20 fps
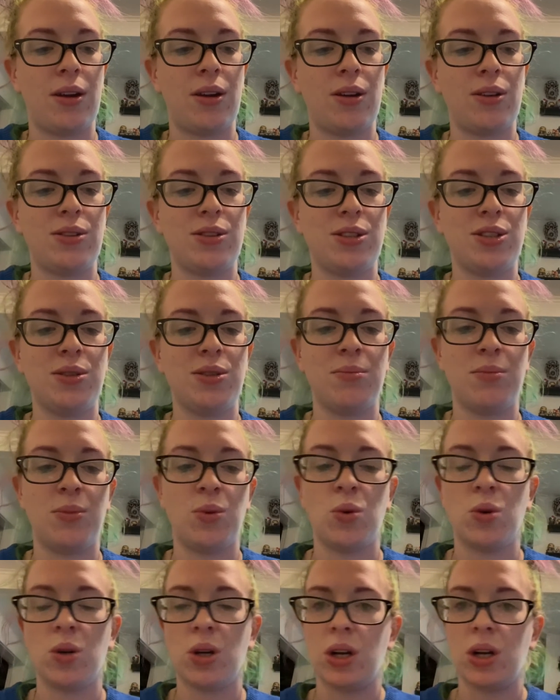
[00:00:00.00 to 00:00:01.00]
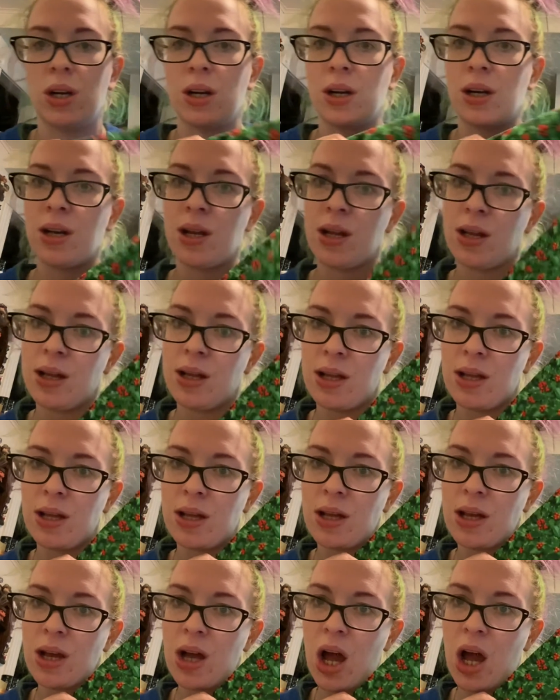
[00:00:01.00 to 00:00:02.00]
Some more
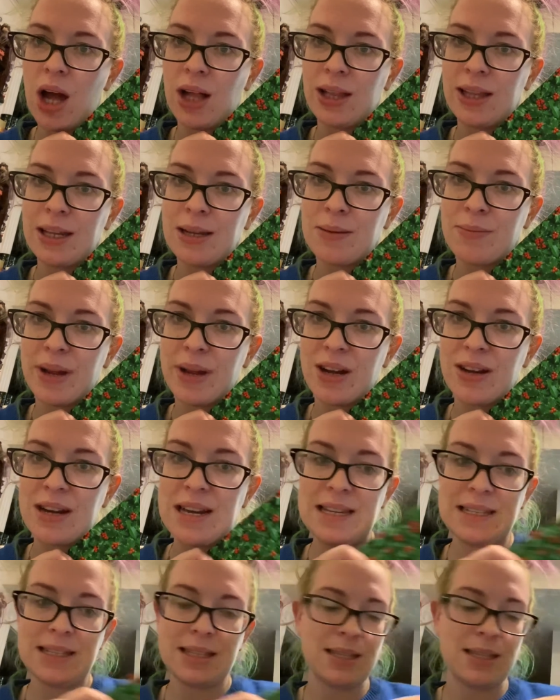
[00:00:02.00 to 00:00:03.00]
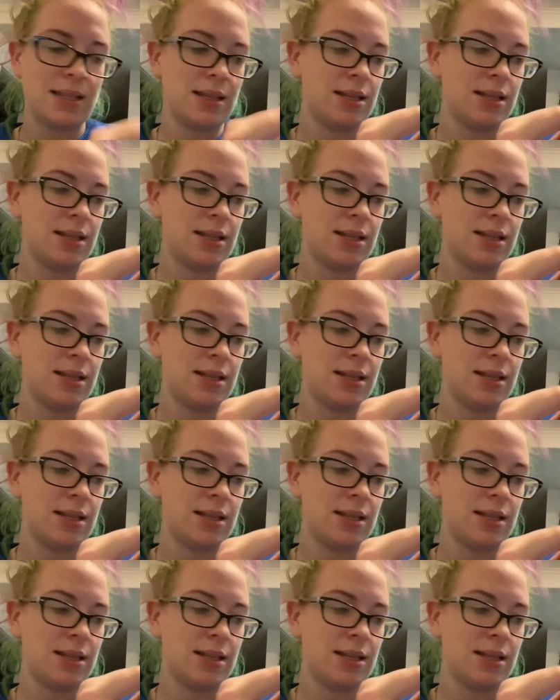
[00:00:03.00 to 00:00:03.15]
holly and berries.